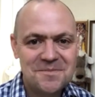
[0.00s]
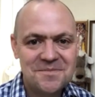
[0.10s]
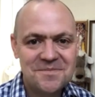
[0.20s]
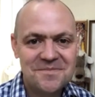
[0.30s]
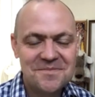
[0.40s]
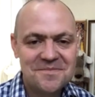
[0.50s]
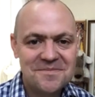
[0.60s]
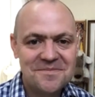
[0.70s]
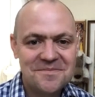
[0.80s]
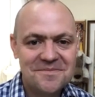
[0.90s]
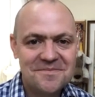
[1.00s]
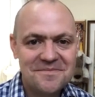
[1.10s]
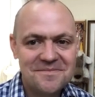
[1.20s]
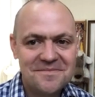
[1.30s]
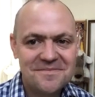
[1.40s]

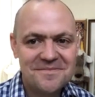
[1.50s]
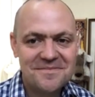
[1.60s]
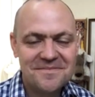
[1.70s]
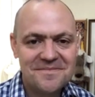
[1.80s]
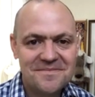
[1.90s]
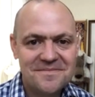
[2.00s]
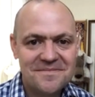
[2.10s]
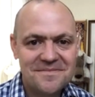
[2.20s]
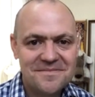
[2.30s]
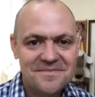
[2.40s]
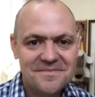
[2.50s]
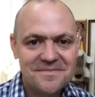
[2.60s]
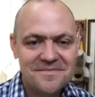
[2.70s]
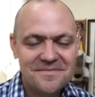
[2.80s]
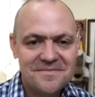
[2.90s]

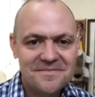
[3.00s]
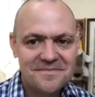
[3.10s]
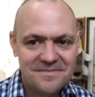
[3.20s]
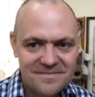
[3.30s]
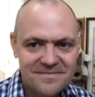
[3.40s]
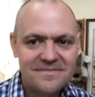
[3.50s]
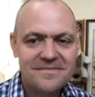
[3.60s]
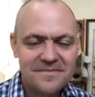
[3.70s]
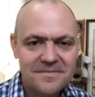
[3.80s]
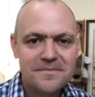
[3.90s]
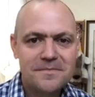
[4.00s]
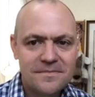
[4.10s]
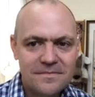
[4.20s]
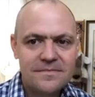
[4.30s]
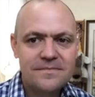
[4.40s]

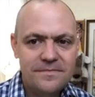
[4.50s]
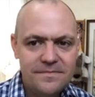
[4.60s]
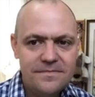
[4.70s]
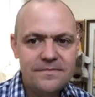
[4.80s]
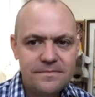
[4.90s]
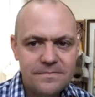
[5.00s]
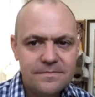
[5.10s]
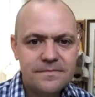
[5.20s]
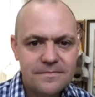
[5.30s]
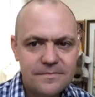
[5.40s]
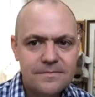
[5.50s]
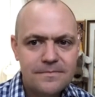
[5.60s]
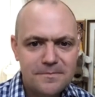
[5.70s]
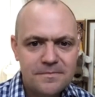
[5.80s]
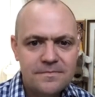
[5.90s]

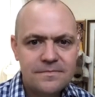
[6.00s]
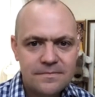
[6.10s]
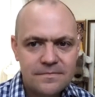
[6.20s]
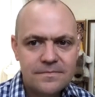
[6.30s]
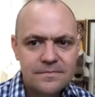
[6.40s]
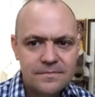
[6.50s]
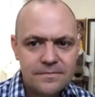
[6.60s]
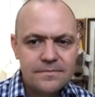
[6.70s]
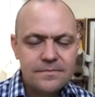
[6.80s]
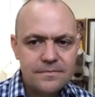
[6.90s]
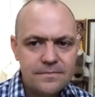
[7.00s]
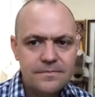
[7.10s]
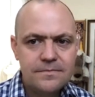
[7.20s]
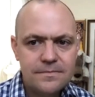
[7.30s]
(not speaking)